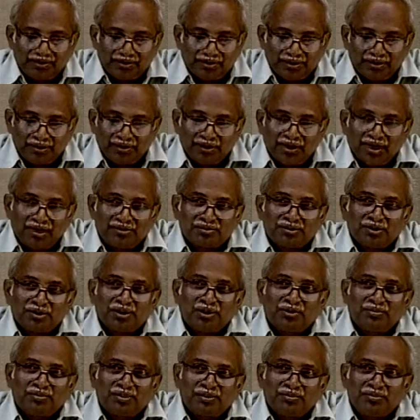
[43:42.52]
you will have to
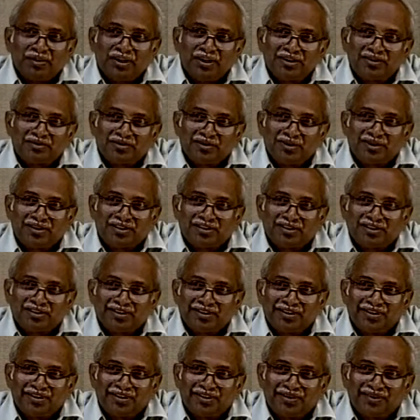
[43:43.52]
compromise with
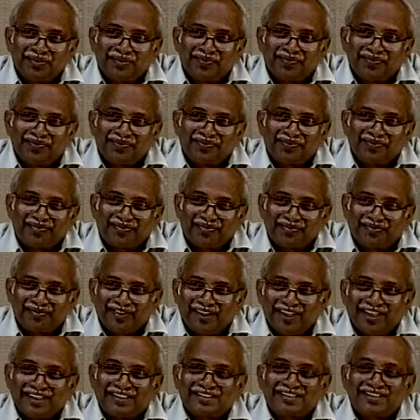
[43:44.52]
the
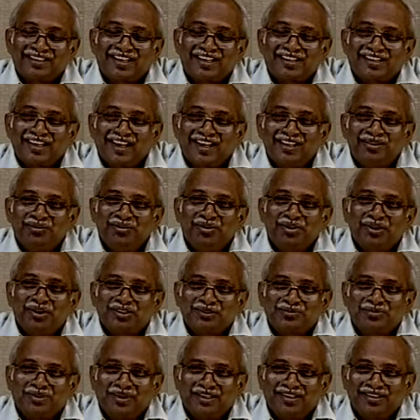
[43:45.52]
extra time you are
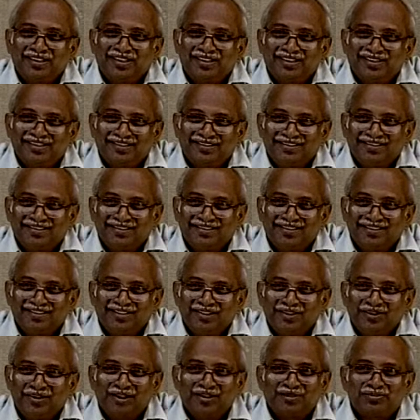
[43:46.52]
spending.
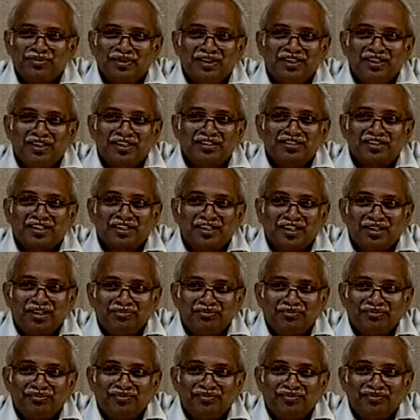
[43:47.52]
You are spending extra time.